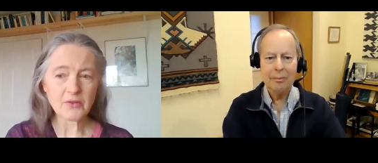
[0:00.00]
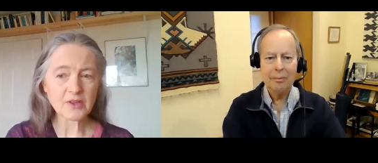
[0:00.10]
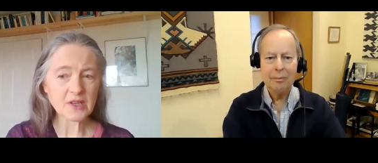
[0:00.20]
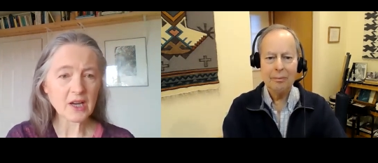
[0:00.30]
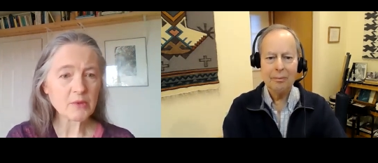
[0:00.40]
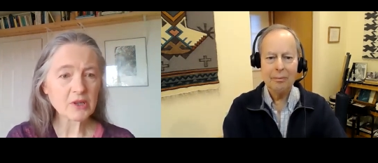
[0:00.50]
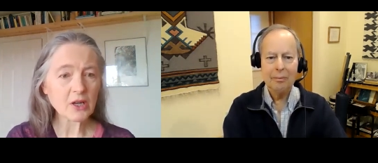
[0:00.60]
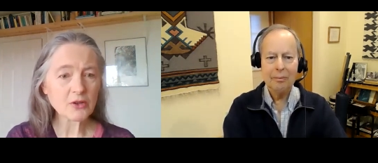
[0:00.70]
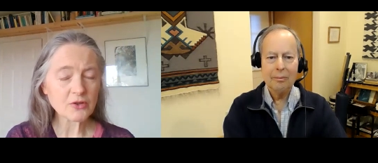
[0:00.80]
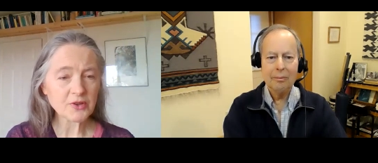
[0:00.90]
Speaker 1: at the time a
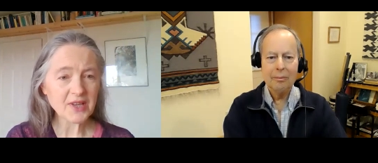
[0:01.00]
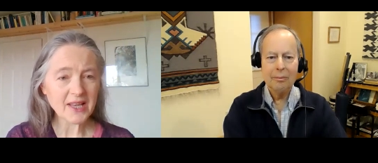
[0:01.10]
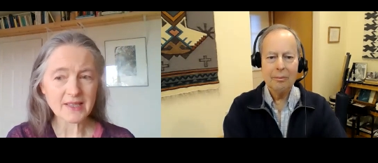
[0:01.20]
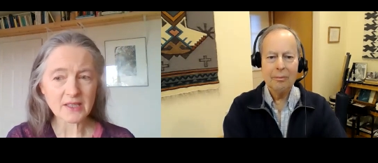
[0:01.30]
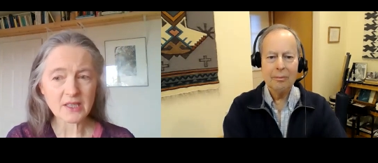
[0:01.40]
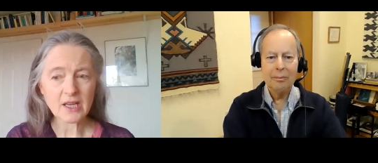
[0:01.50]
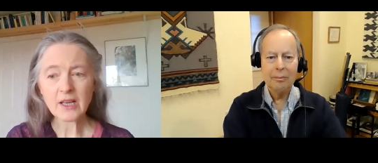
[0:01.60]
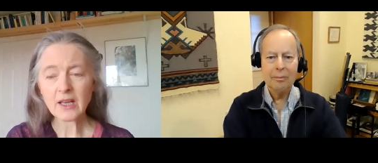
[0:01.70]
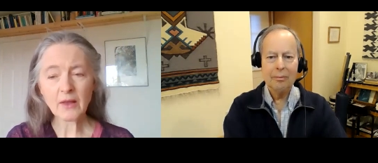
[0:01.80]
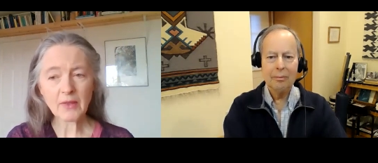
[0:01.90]
cultural desert,
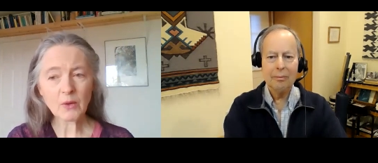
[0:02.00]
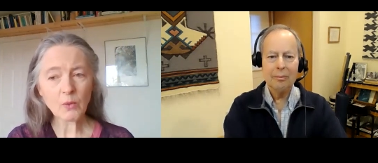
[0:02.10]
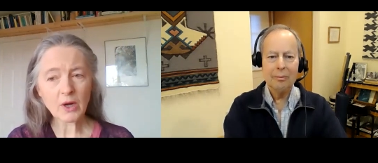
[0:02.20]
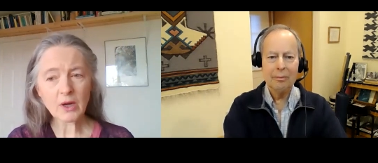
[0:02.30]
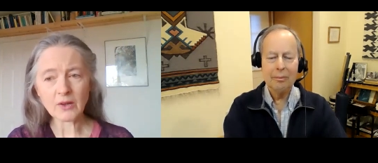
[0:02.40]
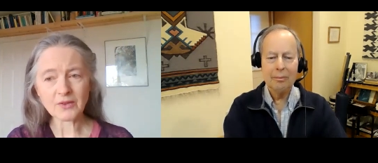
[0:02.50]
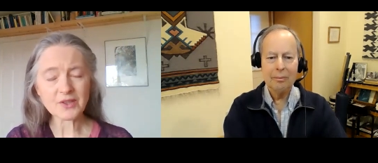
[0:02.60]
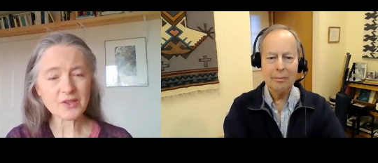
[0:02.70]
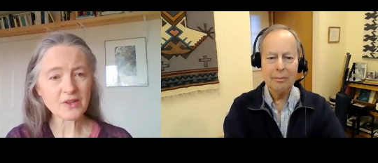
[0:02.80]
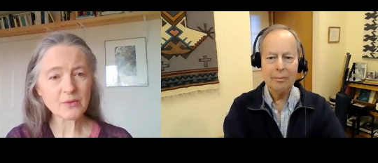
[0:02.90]
and they mm-hmm. weren't.
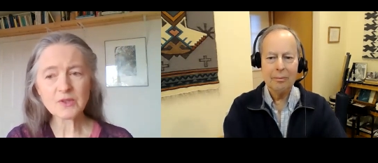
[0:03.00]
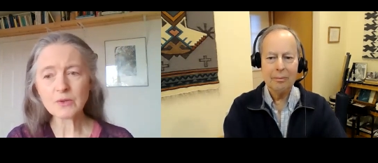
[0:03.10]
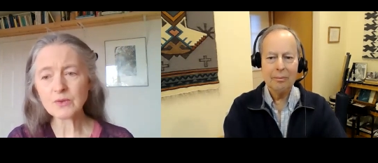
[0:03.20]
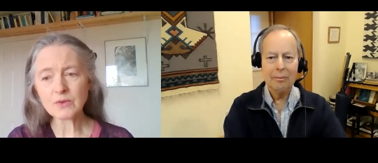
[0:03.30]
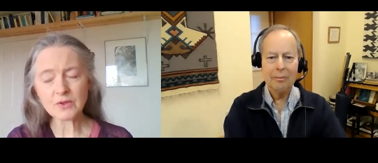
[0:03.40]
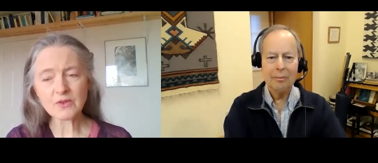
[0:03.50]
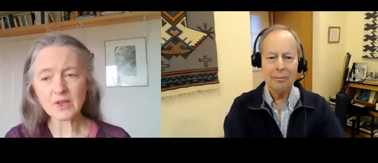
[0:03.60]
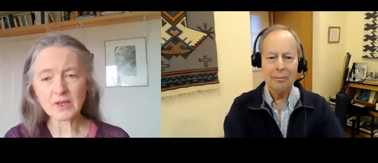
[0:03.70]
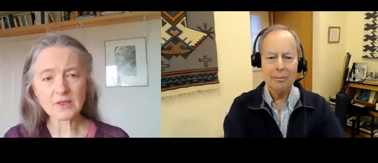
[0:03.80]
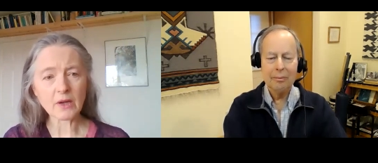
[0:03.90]
There was all sorts of
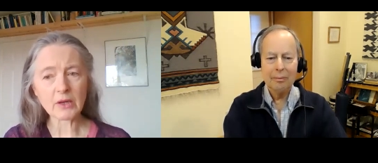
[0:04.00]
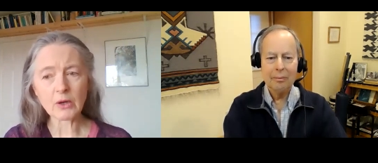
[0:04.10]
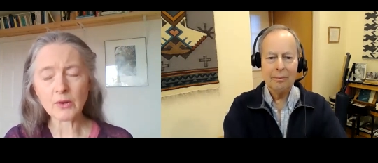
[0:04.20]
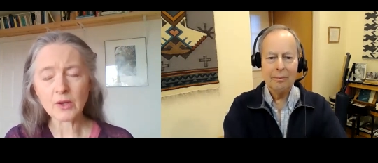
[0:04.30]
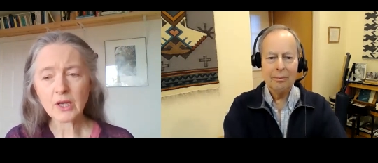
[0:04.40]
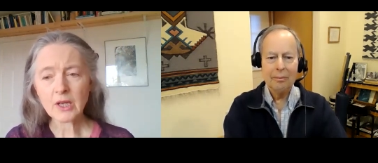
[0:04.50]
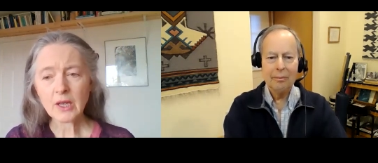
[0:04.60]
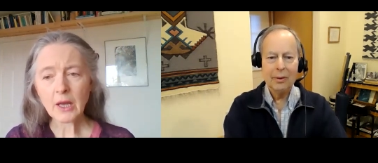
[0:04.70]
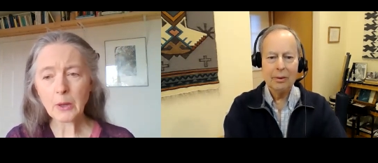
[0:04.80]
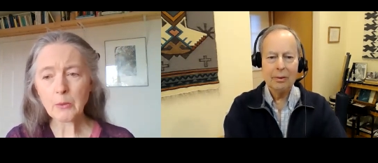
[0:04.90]
things going on.
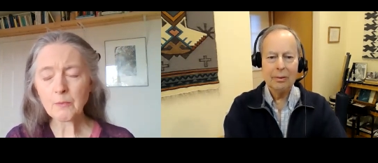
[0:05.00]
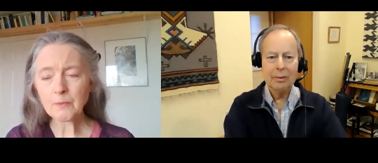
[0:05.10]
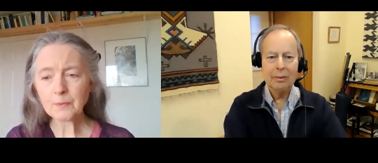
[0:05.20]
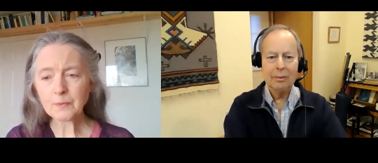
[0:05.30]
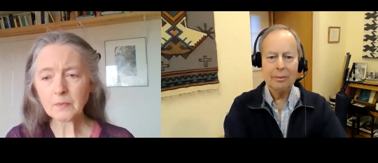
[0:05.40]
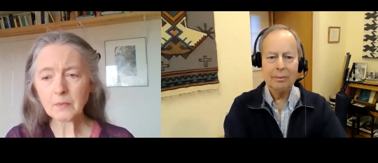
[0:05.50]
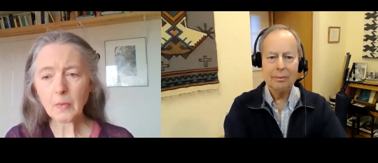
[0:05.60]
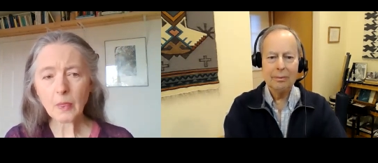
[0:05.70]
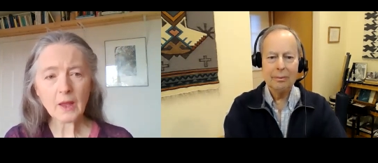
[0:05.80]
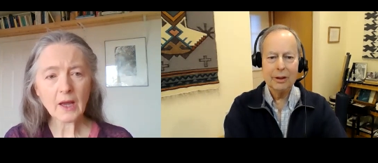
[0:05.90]
Um,
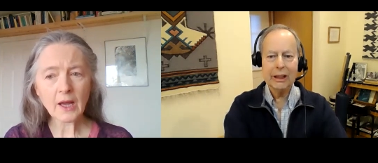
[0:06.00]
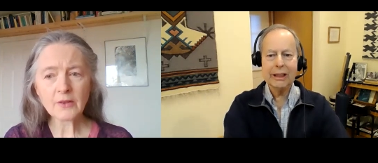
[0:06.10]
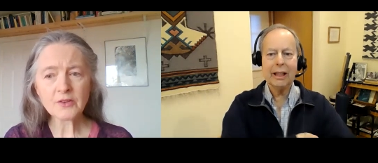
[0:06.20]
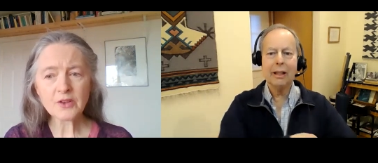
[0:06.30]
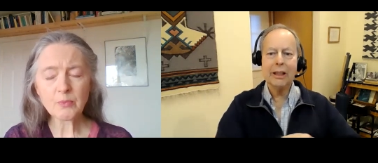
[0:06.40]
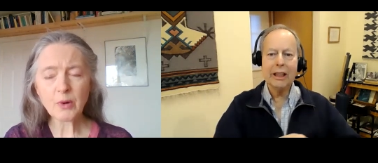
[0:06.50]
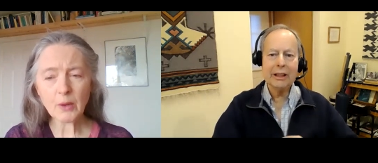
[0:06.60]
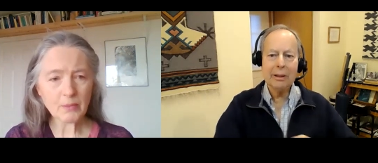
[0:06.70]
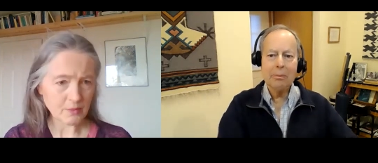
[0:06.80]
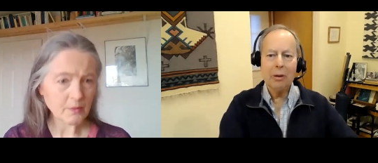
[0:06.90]
Speaker 2: but just, um, uh, to, just
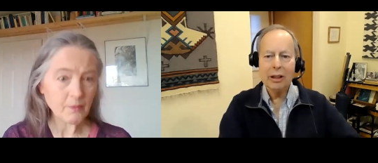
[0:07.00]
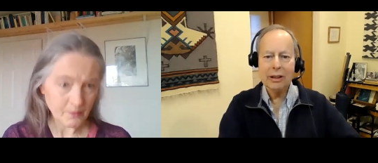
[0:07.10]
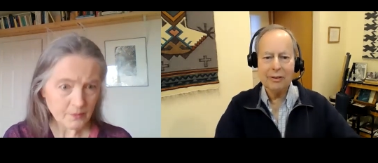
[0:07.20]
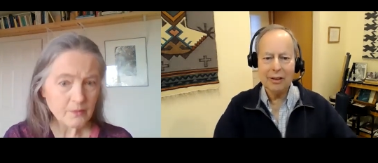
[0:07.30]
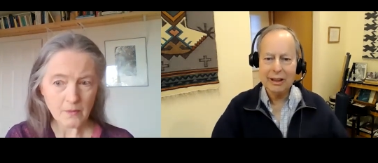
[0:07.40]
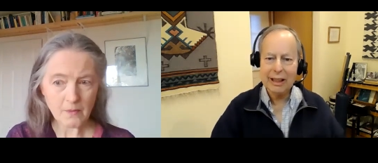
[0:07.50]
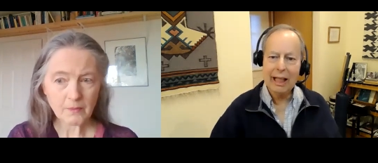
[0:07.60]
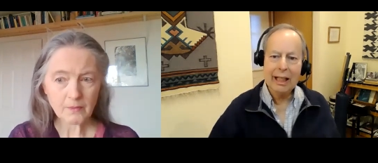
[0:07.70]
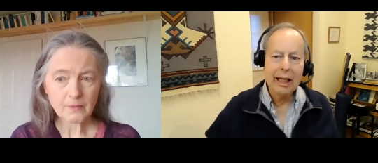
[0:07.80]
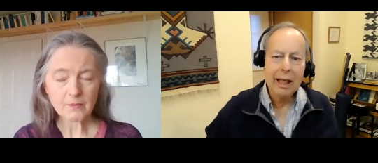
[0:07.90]
to pause for a
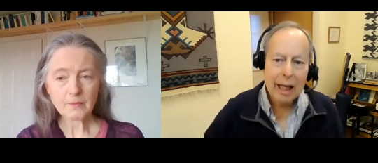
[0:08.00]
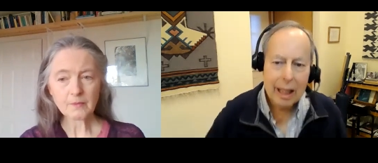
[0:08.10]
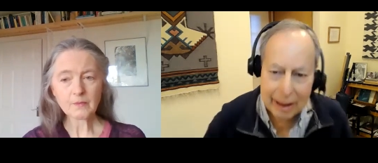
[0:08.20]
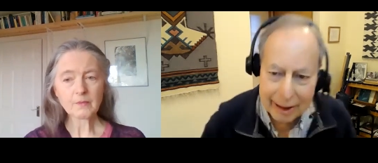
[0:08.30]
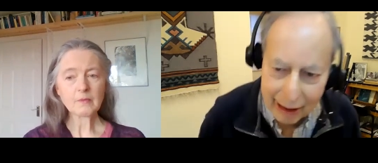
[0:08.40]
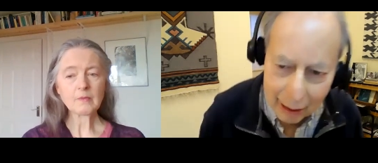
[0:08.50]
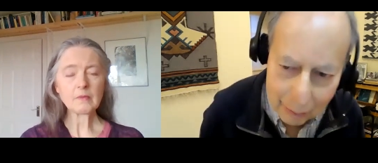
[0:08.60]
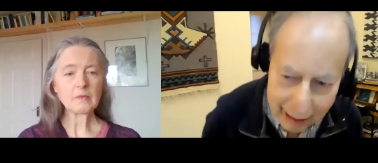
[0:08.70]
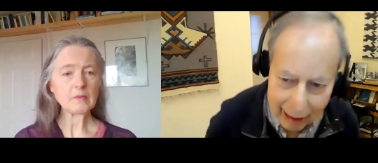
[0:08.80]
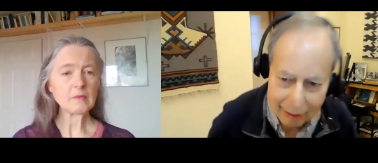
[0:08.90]
second.
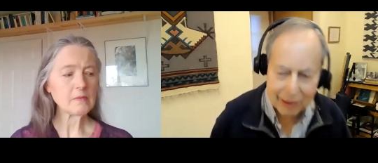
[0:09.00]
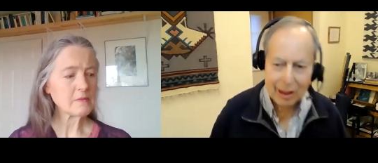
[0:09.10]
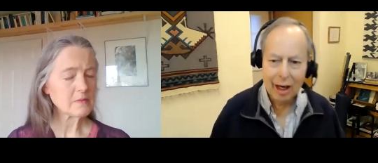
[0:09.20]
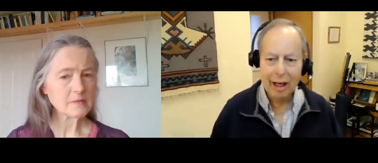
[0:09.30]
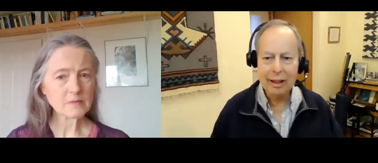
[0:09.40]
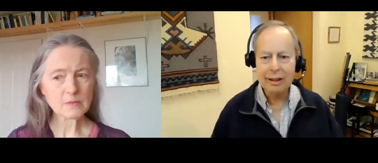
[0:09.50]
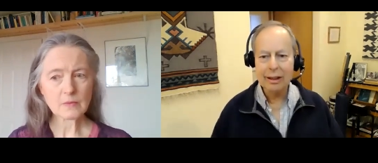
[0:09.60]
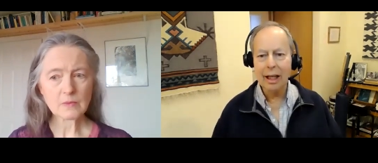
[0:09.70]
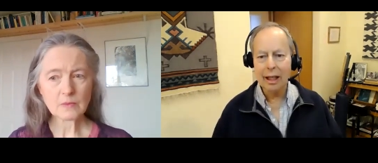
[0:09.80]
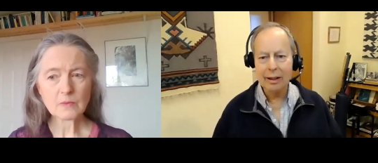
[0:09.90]
So Delsarte,
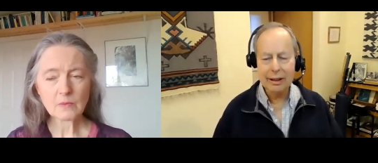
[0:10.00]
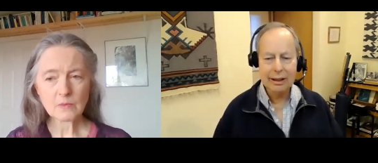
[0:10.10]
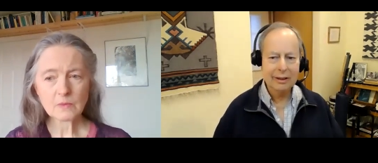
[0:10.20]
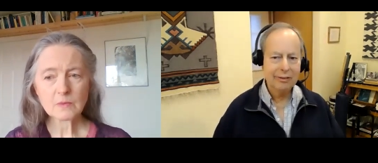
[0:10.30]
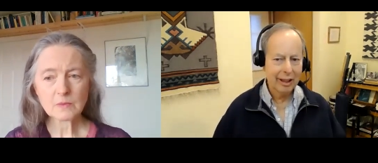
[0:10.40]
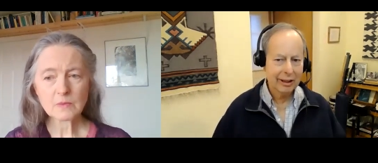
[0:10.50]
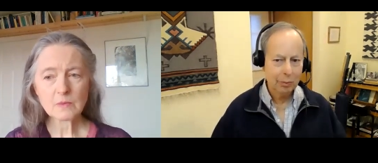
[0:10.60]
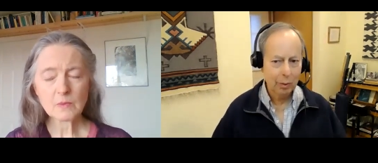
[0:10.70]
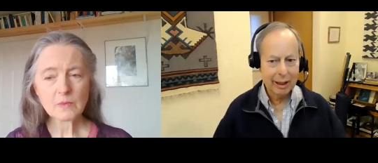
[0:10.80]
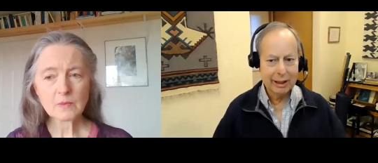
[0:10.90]
uh, this is
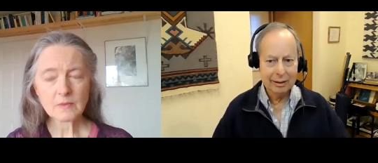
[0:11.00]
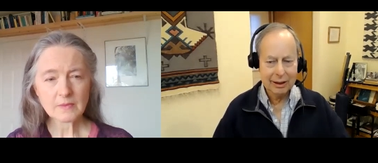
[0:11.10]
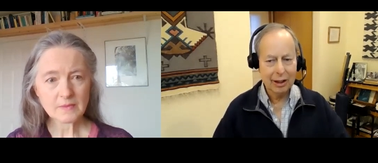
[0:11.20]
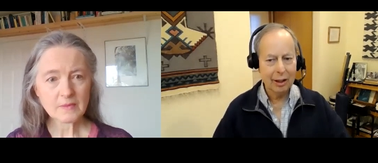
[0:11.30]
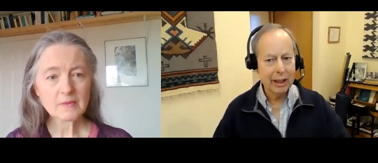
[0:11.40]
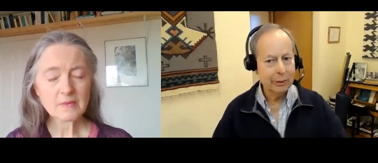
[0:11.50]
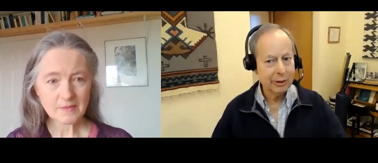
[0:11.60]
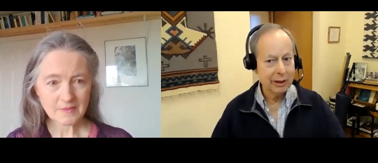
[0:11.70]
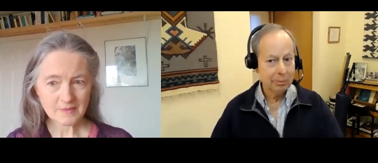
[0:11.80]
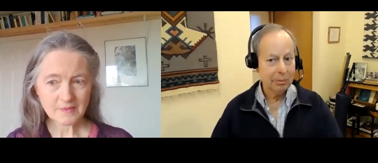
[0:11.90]
Francois Delsarte. He was a